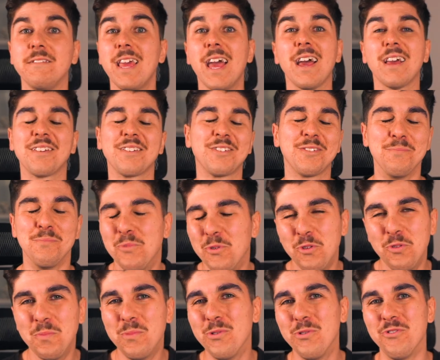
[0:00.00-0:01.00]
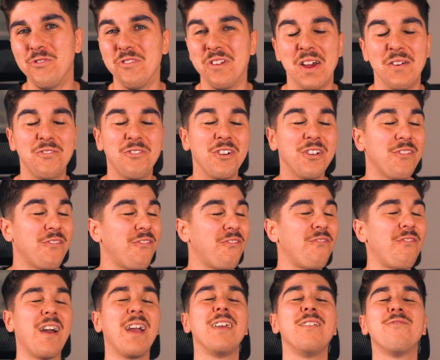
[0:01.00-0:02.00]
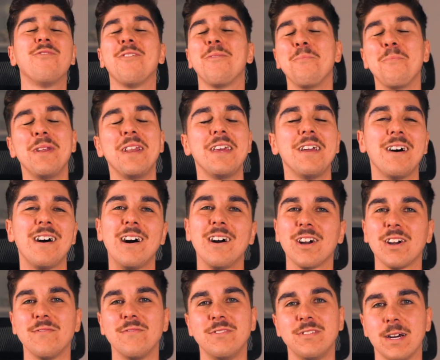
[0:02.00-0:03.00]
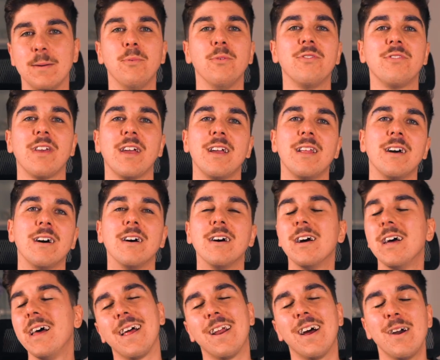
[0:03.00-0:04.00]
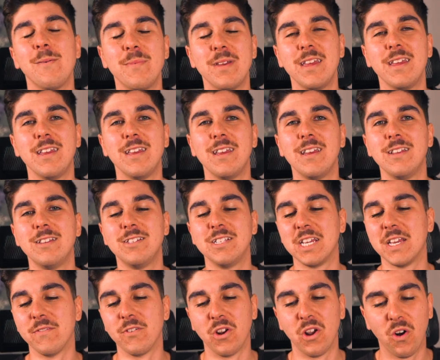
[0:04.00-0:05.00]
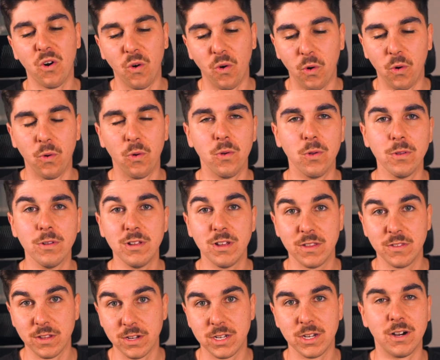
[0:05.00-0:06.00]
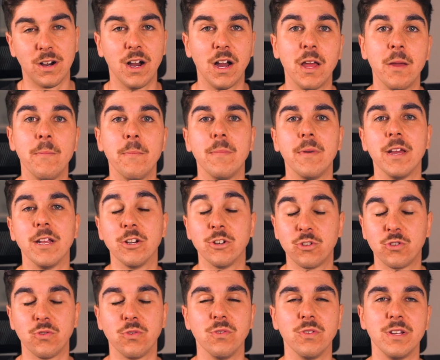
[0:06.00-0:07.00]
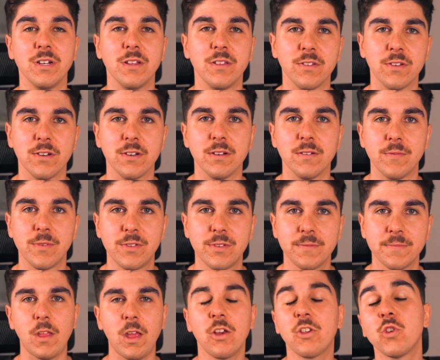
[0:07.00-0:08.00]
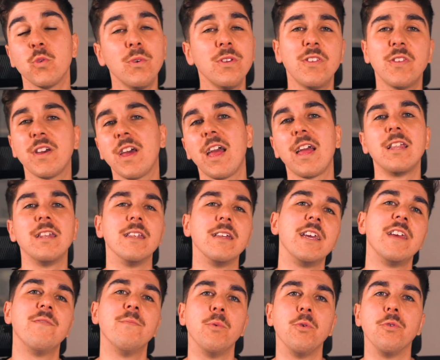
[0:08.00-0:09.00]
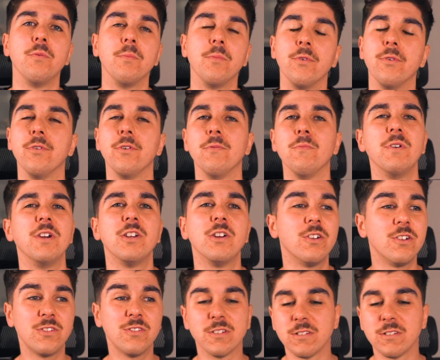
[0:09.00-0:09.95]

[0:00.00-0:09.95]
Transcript: Yes, Moon Moon, everyone's favorite mini arc of Double Zeta and I'm here to give it all the time it truly deserves. So once the gang leave Moon Moon, we notice